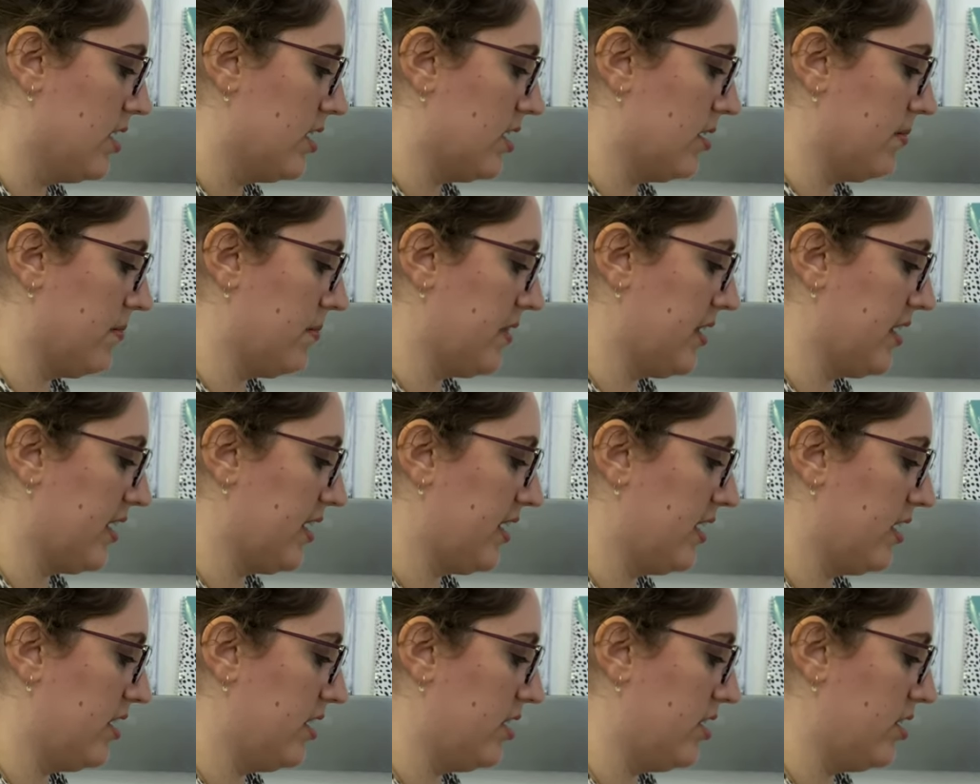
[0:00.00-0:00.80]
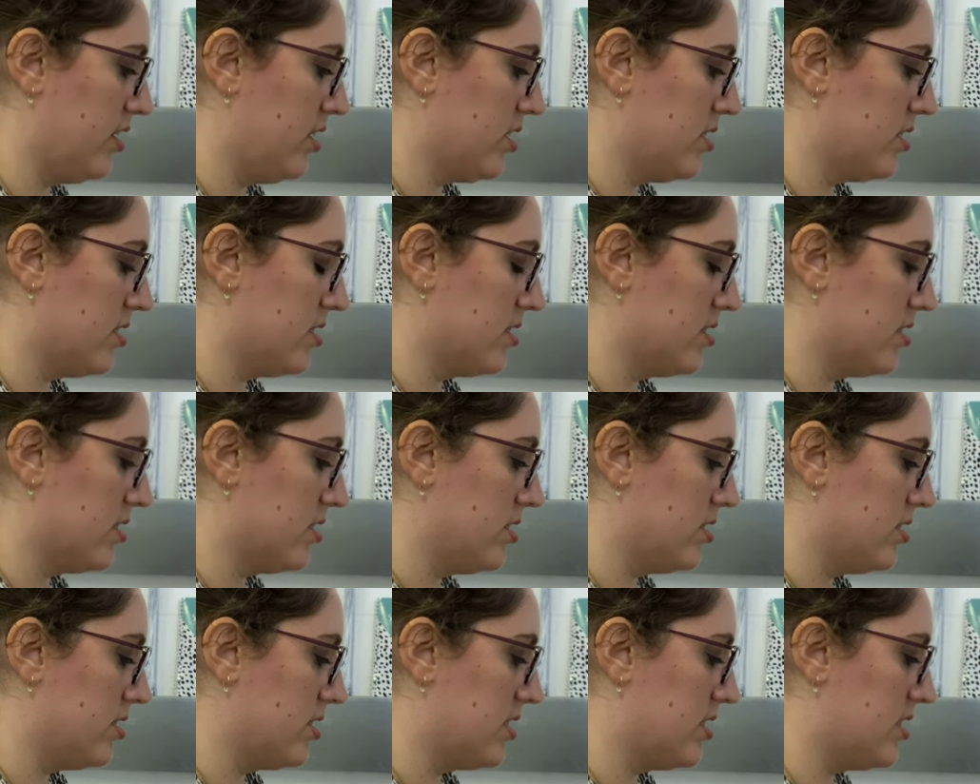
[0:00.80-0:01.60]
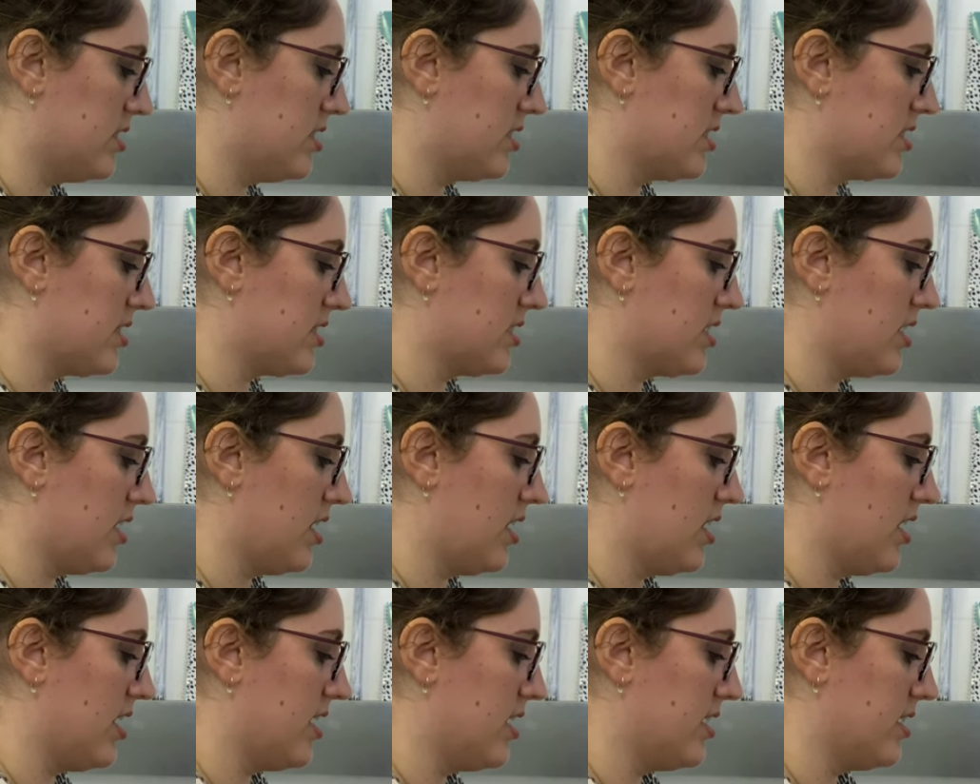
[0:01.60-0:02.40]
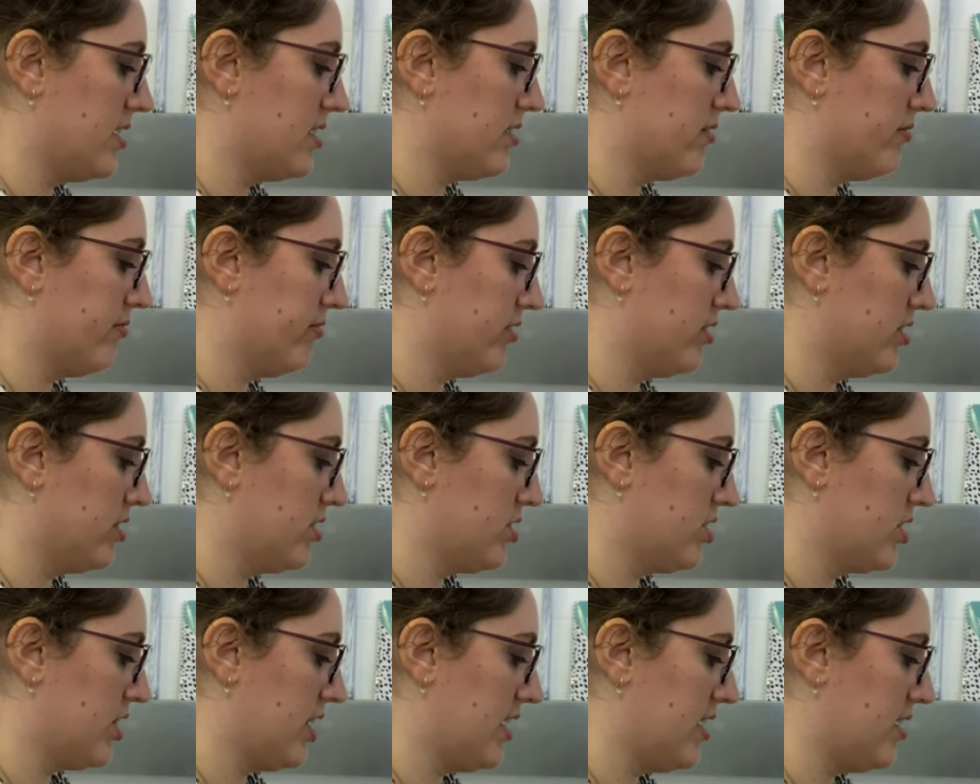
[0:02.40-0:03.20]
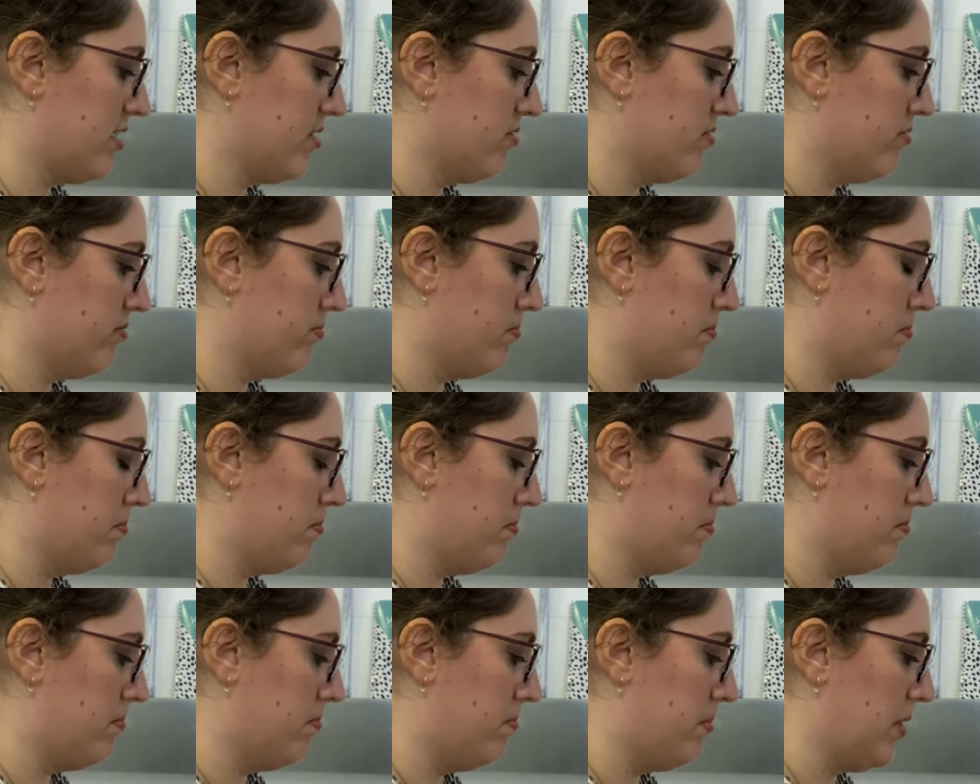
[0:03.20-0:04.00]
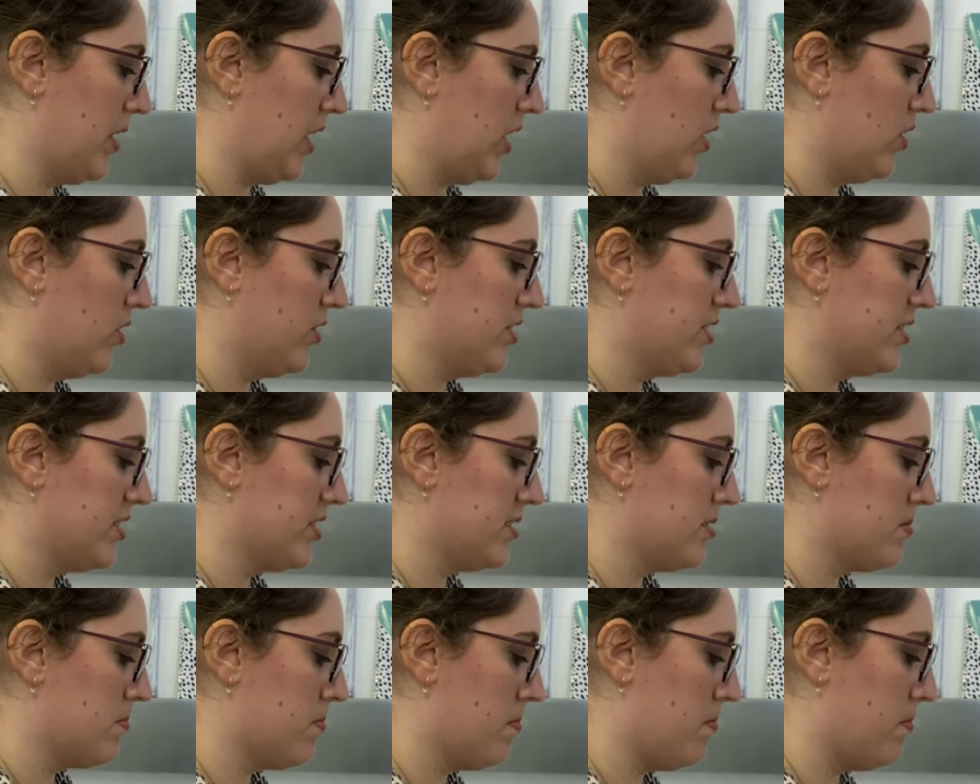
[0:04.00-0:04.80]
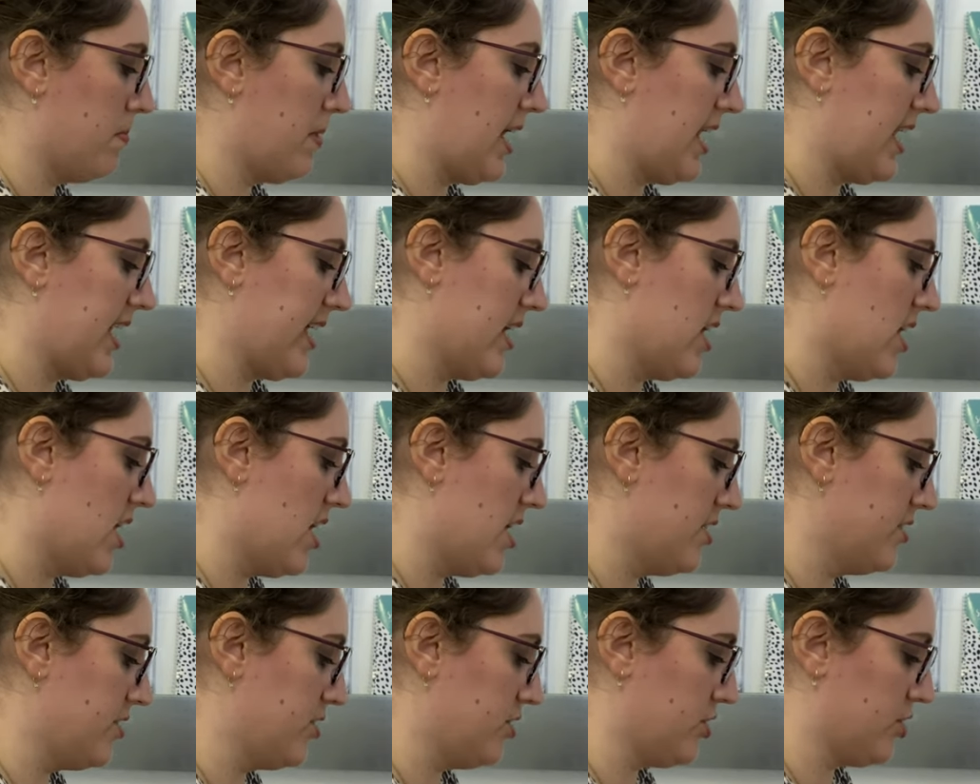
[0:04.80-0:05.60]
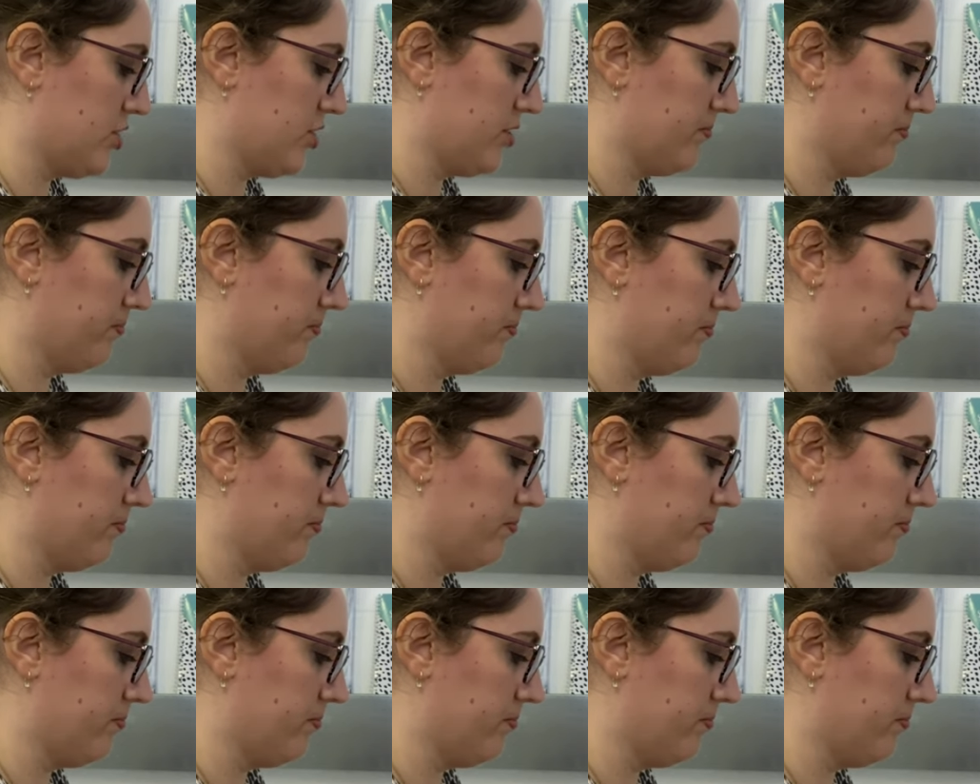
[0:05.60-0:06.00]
I'm thinking a slightly different shade of blonde balayage.